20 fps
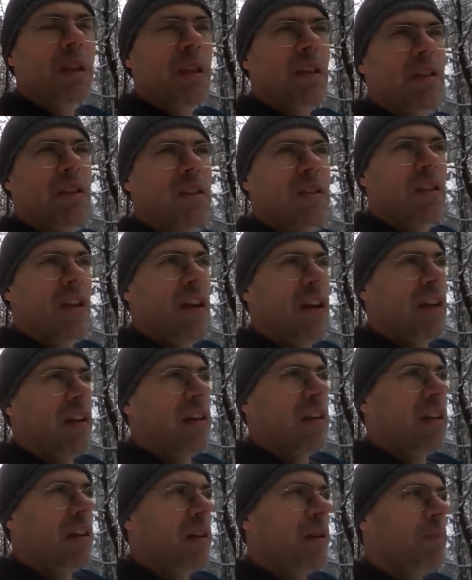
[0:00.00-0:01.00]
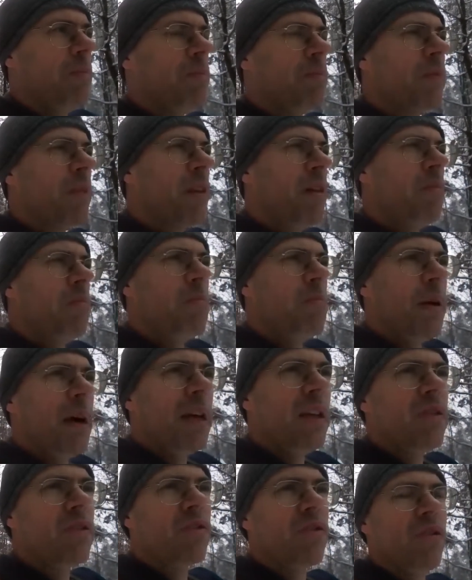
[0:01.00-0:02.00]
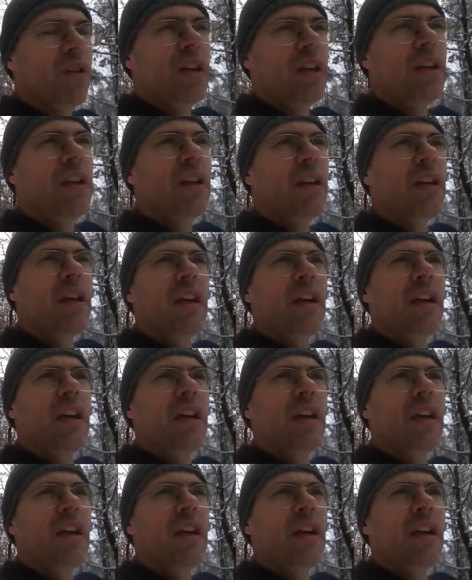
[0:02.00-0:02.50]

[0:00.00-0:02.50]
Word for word: This is like um, pastry